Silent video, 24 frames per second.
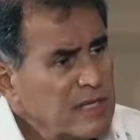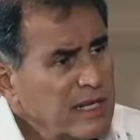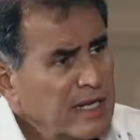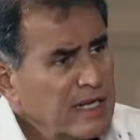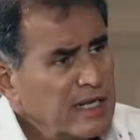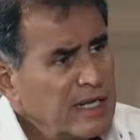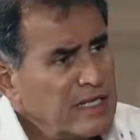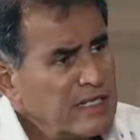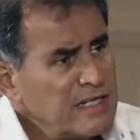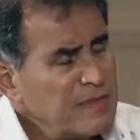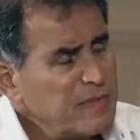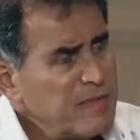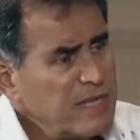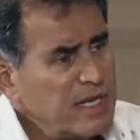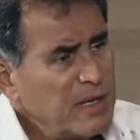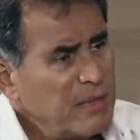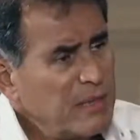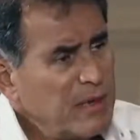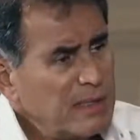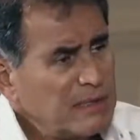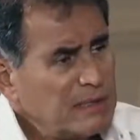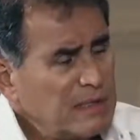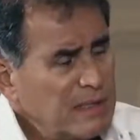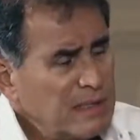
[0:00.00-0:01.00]
that I can speak
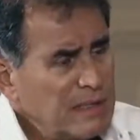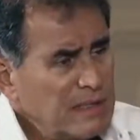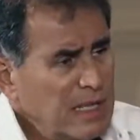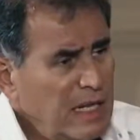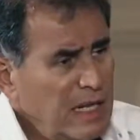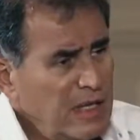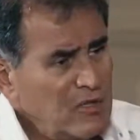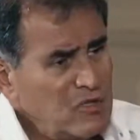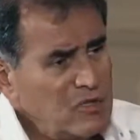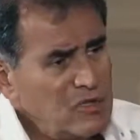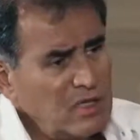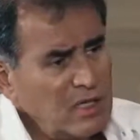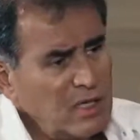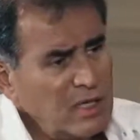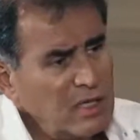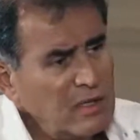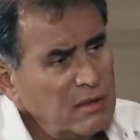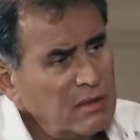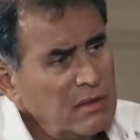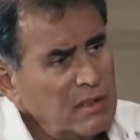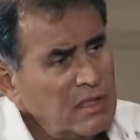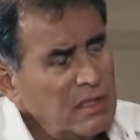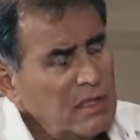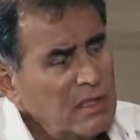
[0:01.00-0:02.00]
about intelligently.
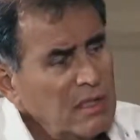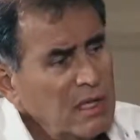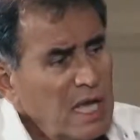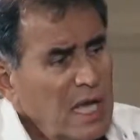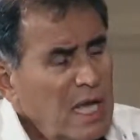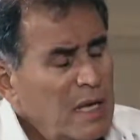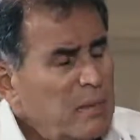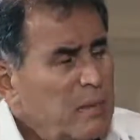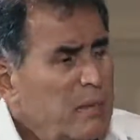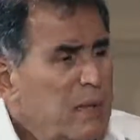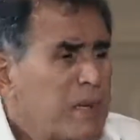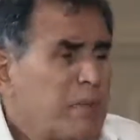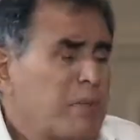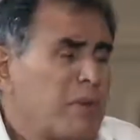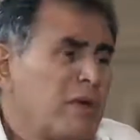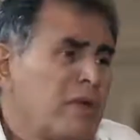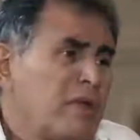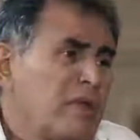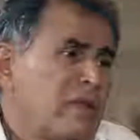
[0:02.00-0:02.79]
And people